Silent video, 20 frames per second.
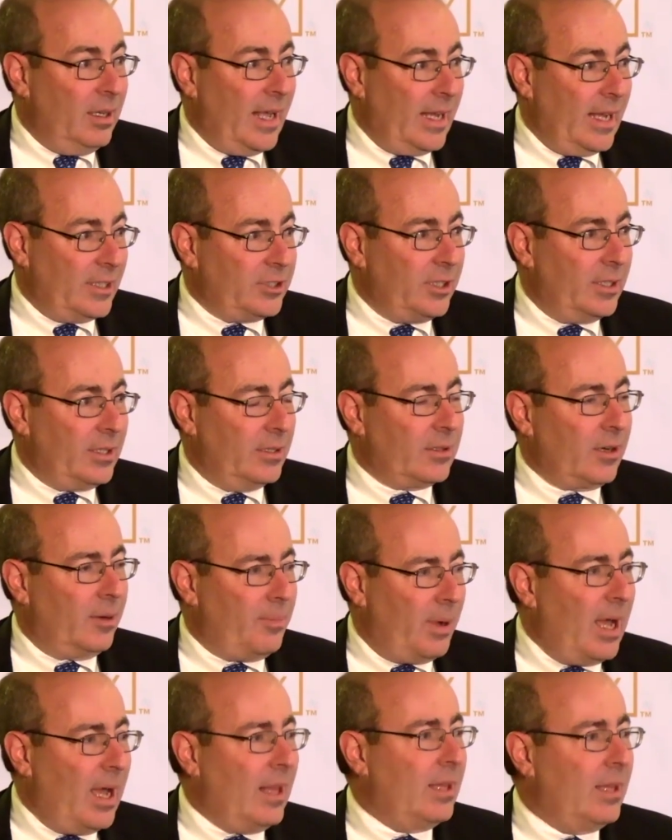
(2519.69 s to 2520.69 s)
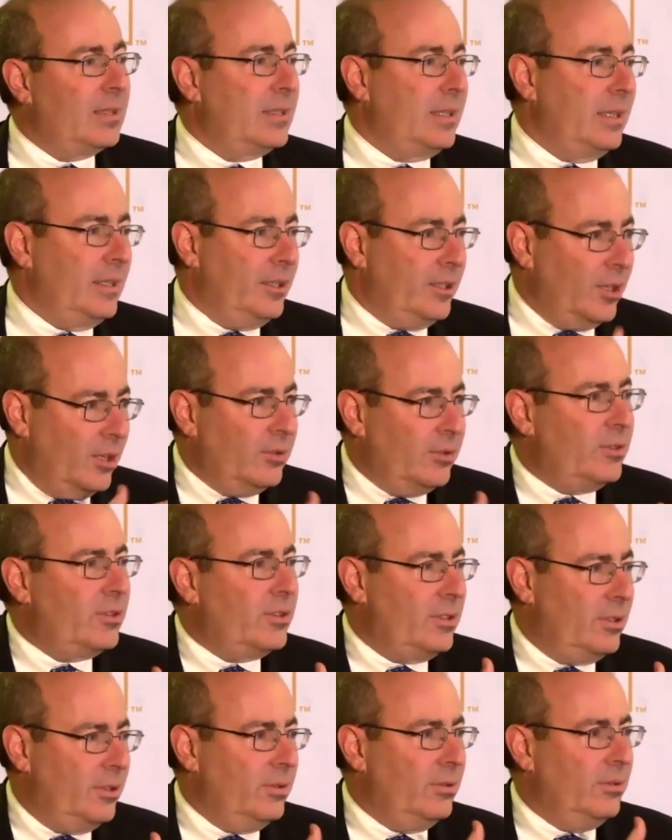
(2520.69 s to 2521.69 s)
actually, because our policy goes
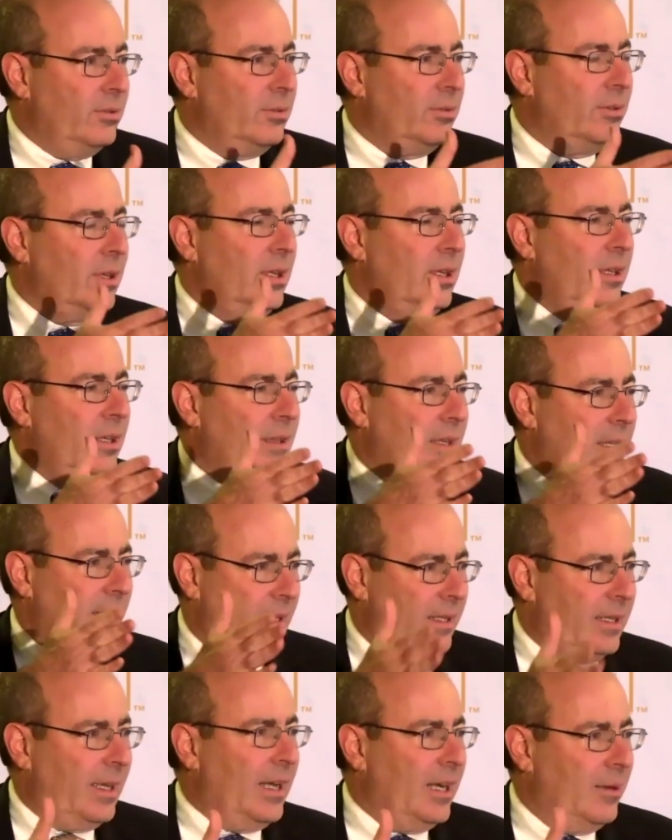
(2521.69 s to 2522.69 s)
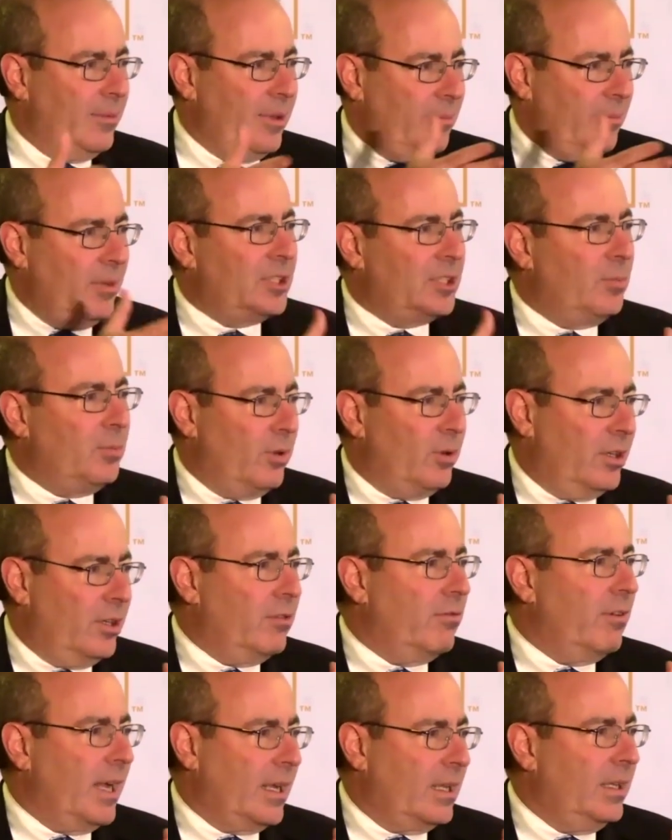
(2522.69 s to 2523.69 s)
to the economy much more
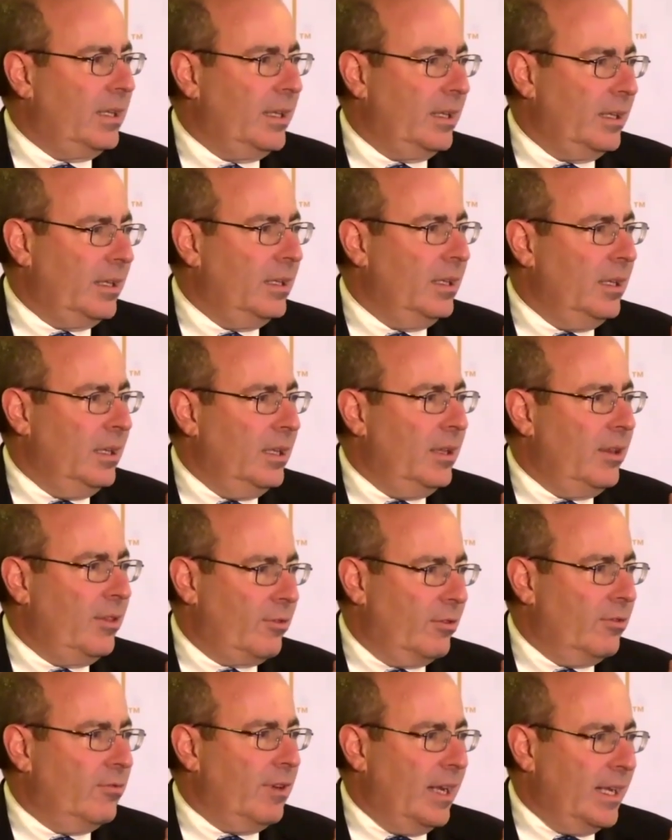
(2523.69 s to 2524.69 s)
directly through